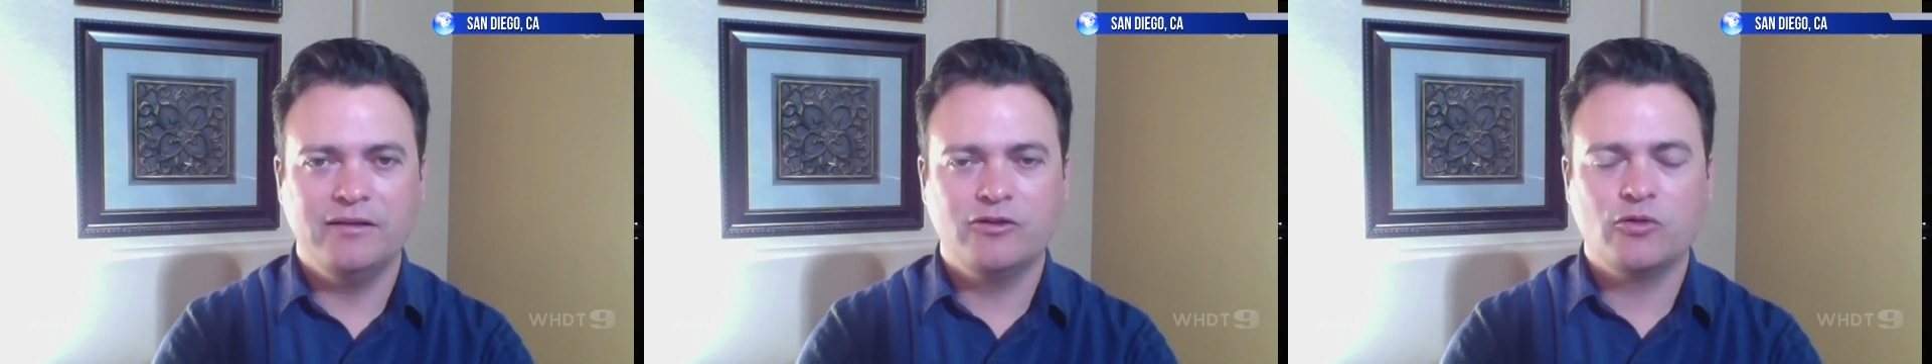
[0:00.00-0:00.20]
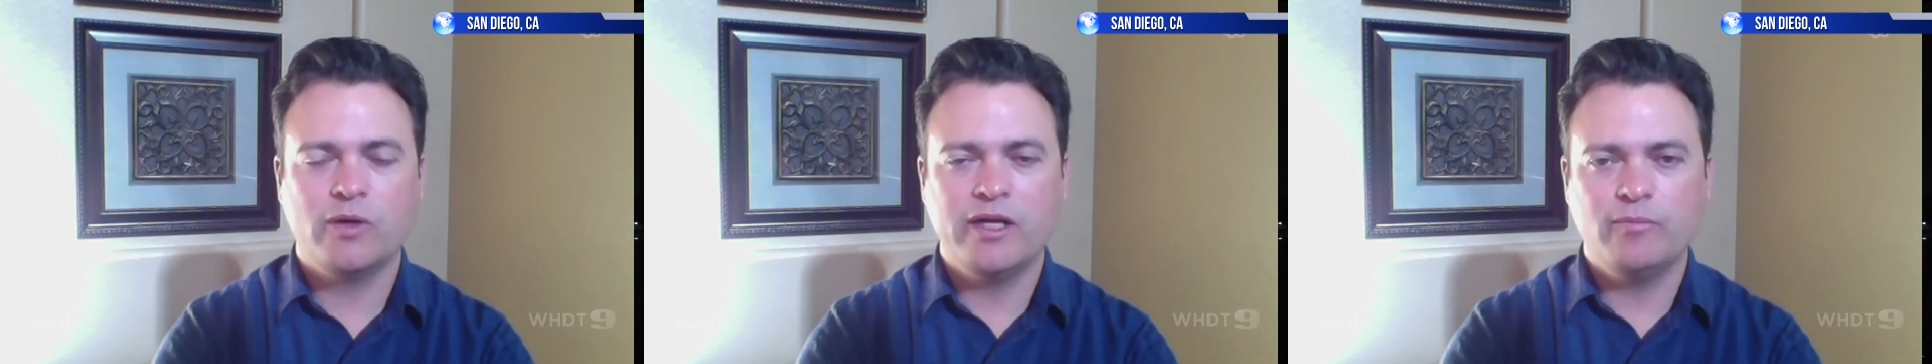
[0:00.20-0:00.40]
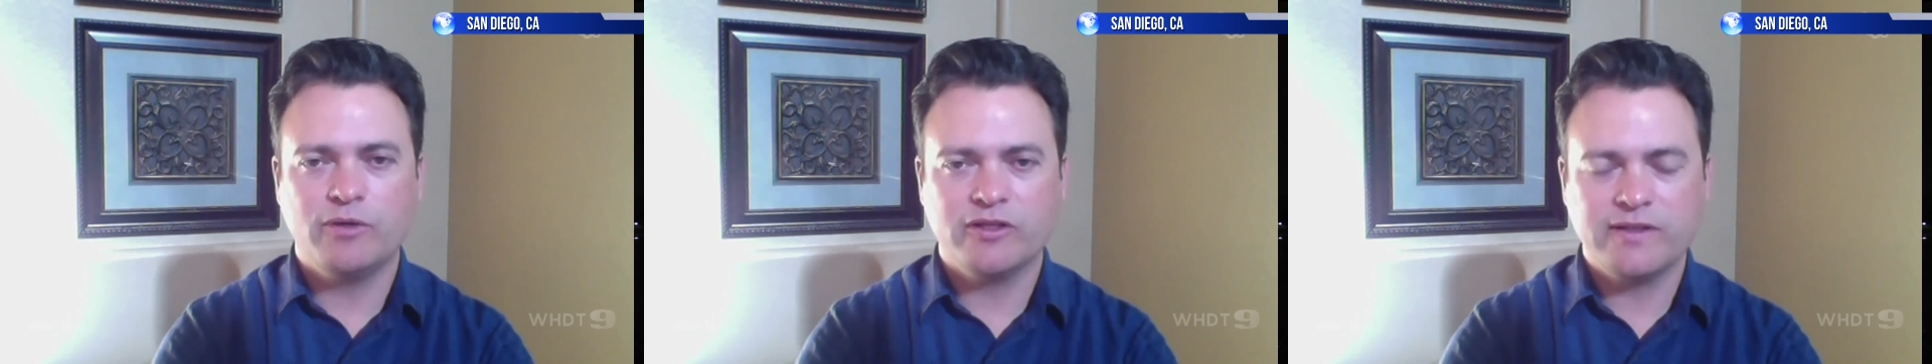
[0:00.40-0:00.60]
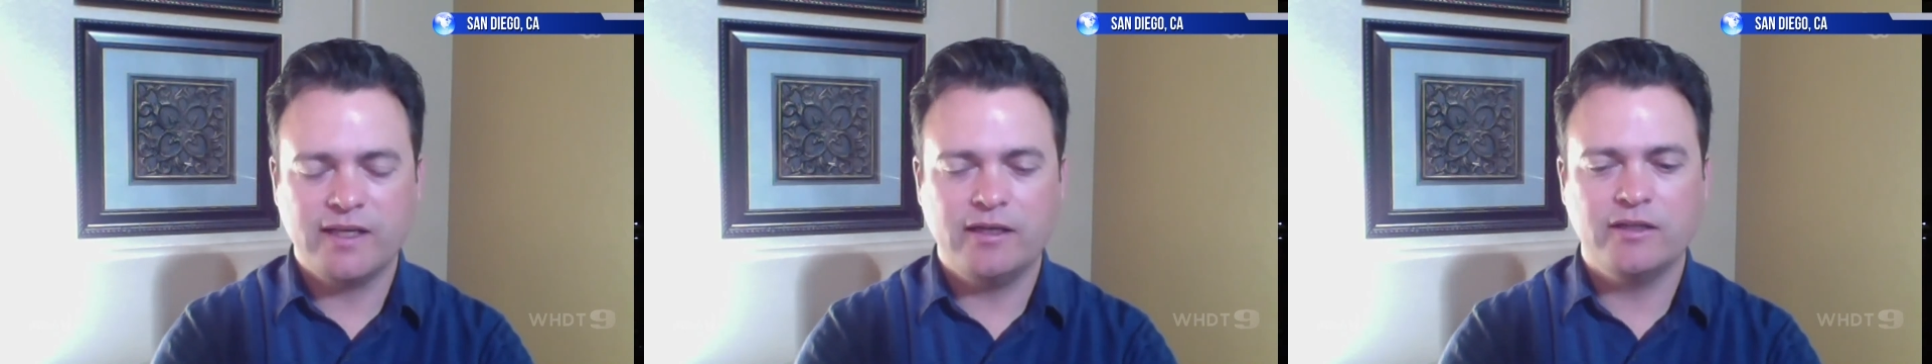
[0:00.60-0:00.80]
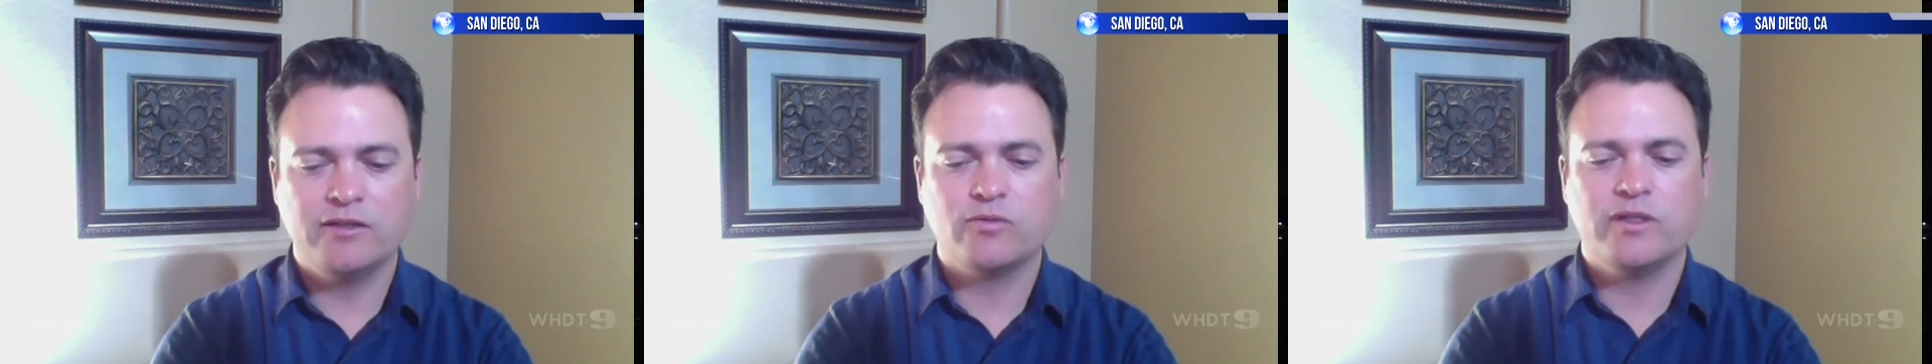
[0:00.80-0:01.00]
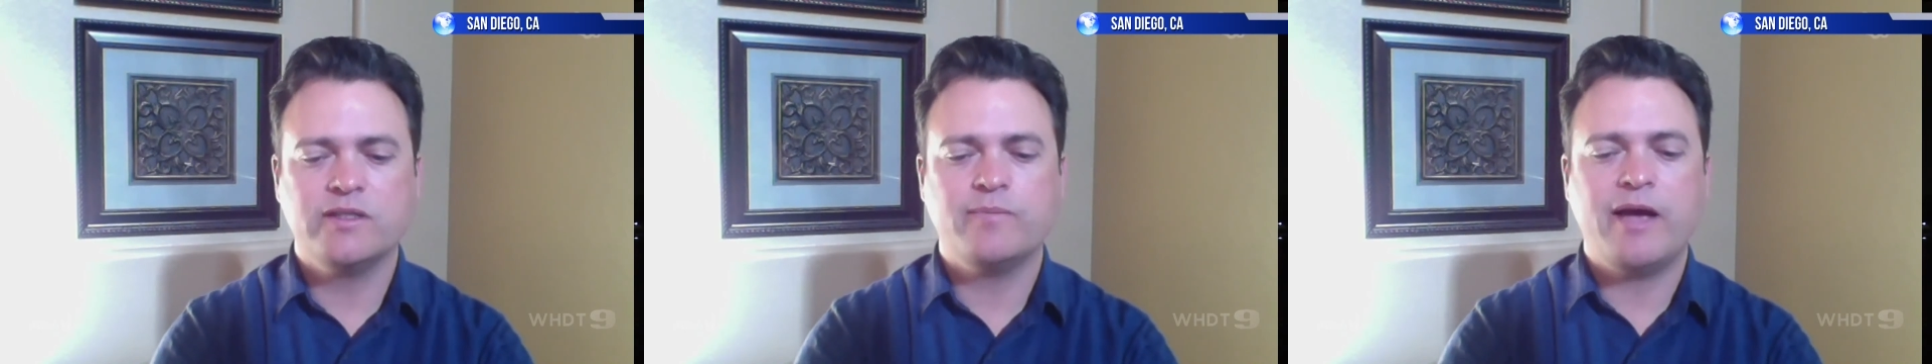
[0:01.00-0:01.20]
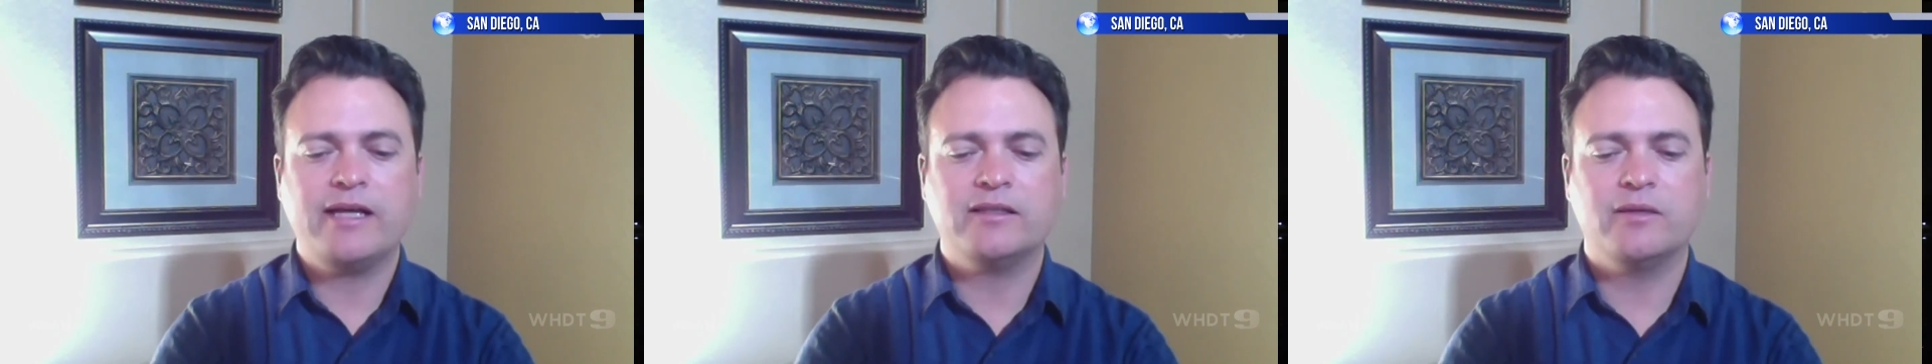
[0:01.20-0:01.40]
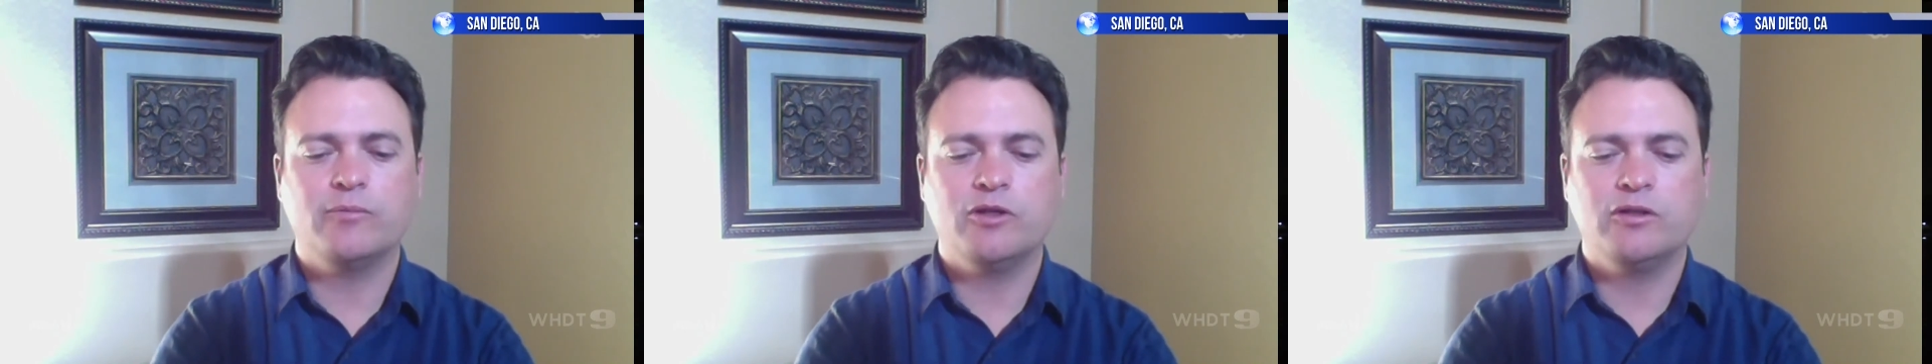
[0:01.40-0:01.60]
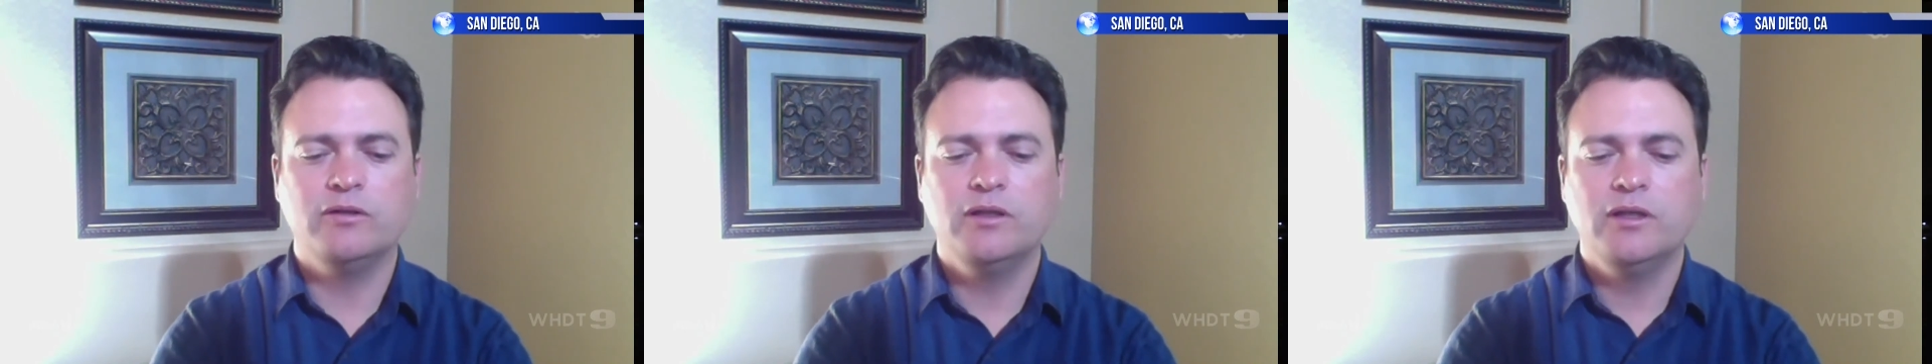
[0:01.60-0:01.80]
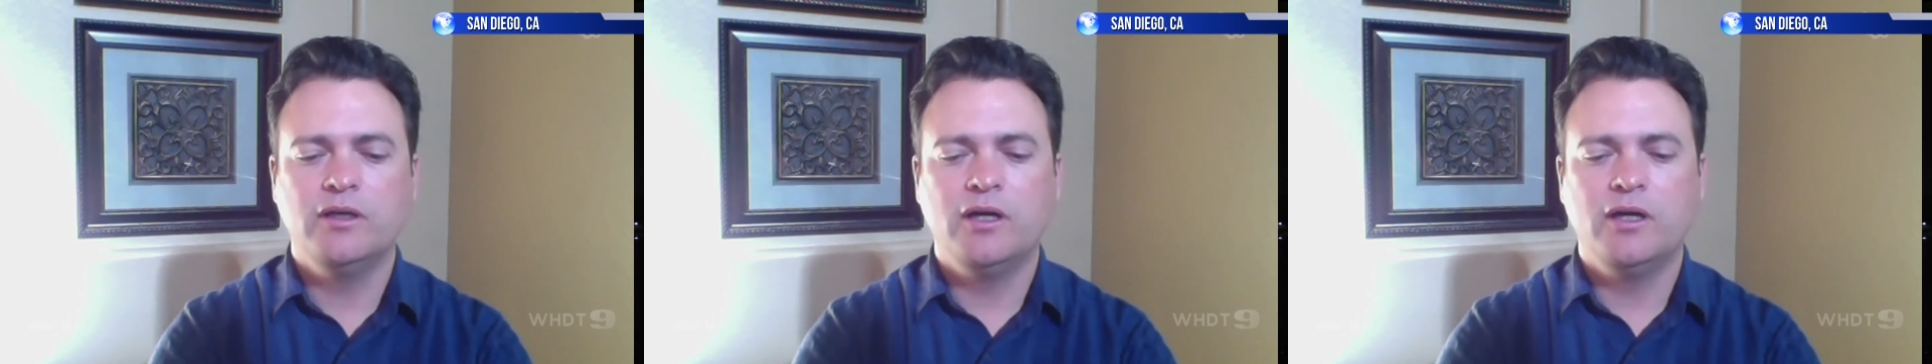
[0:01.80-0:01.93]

20% is respectable.